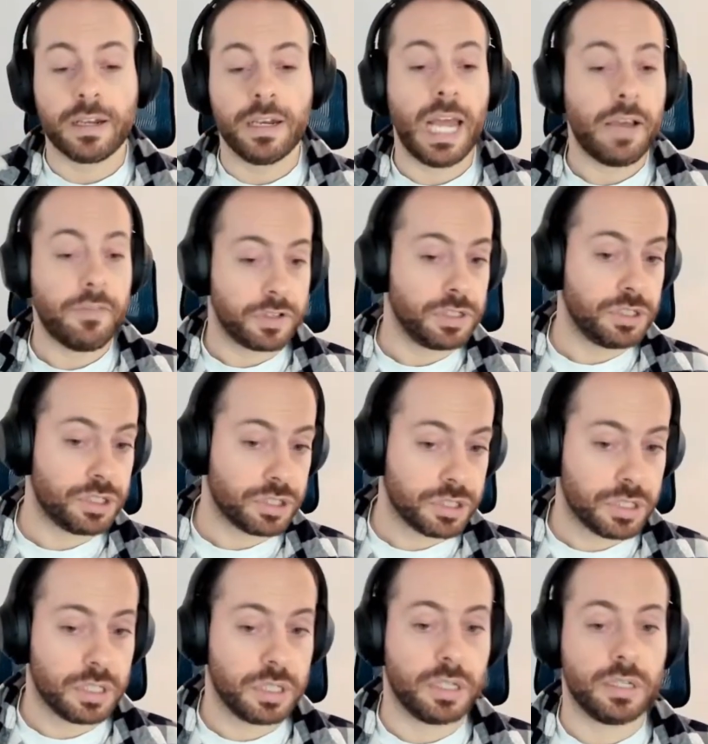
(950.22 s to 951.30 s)
that
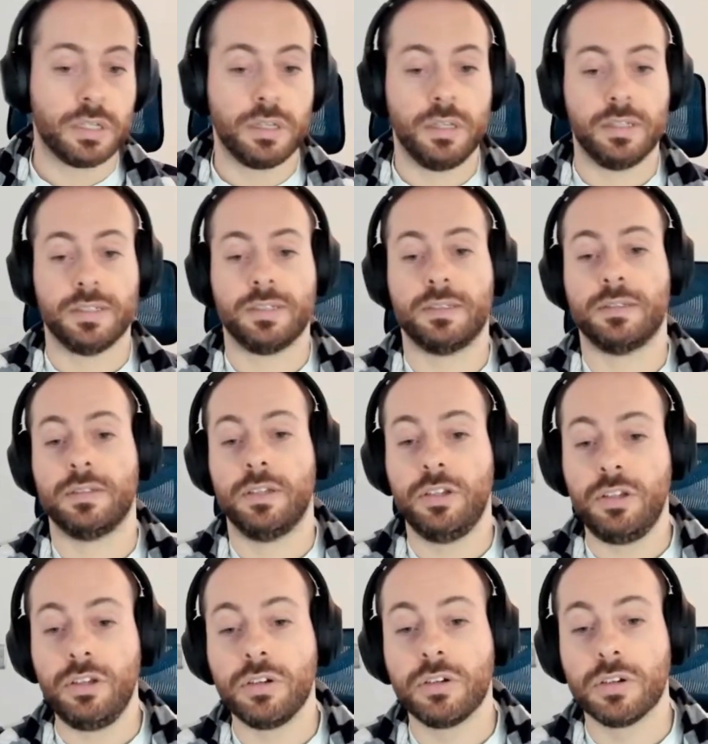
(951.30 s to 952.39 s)
leverage
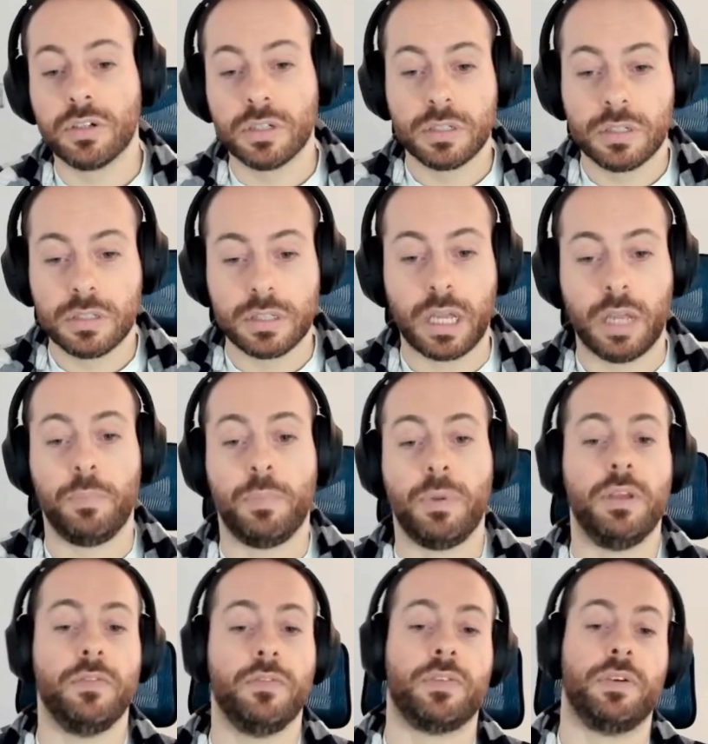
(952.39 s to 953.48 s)
this eager
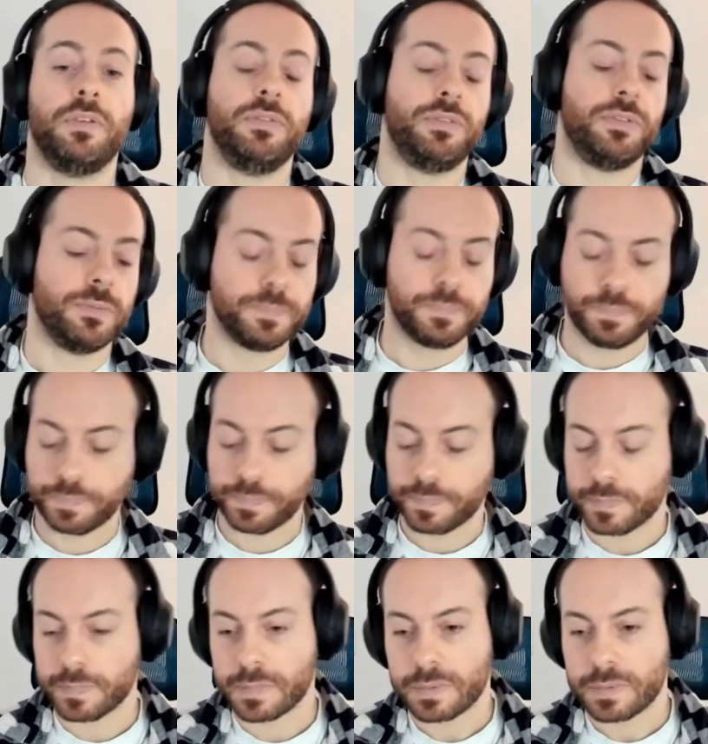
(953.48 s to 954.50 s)
type inference.